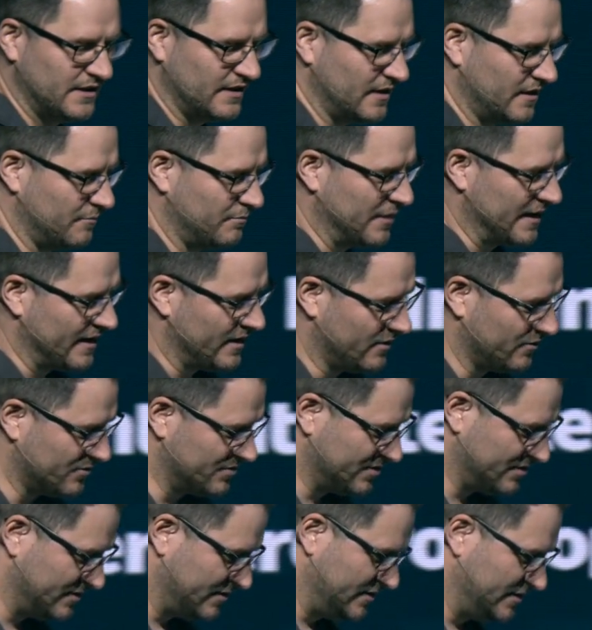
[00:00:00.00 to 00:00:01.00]

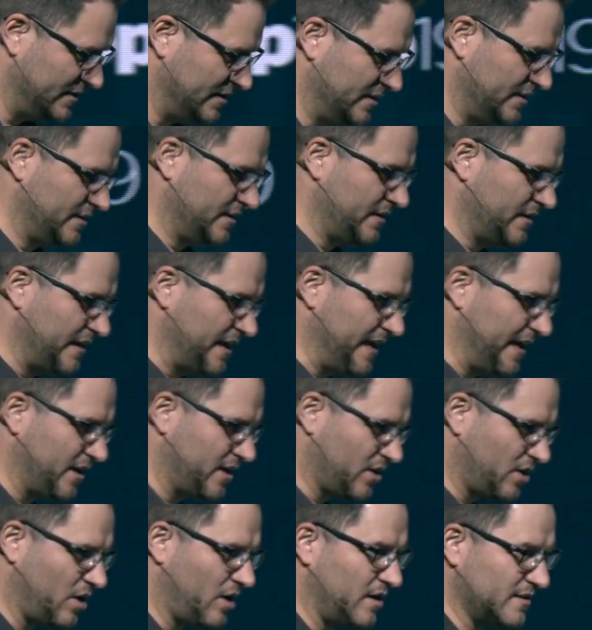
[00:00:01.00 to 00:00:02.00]
about a
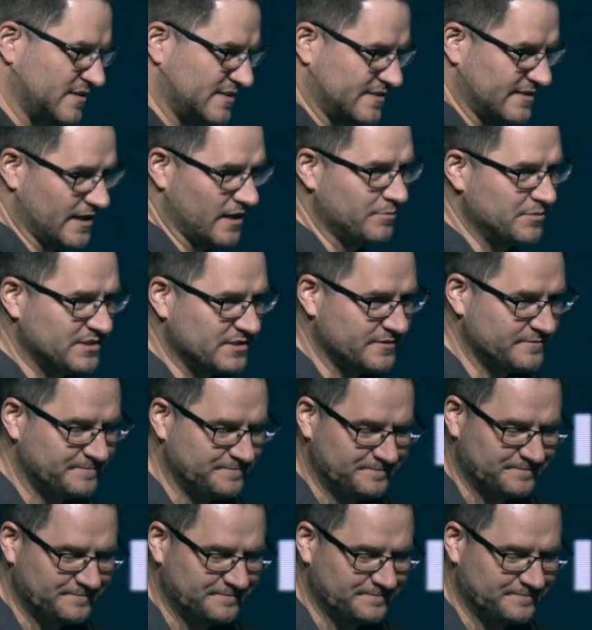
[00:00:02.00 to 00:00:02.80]
concept,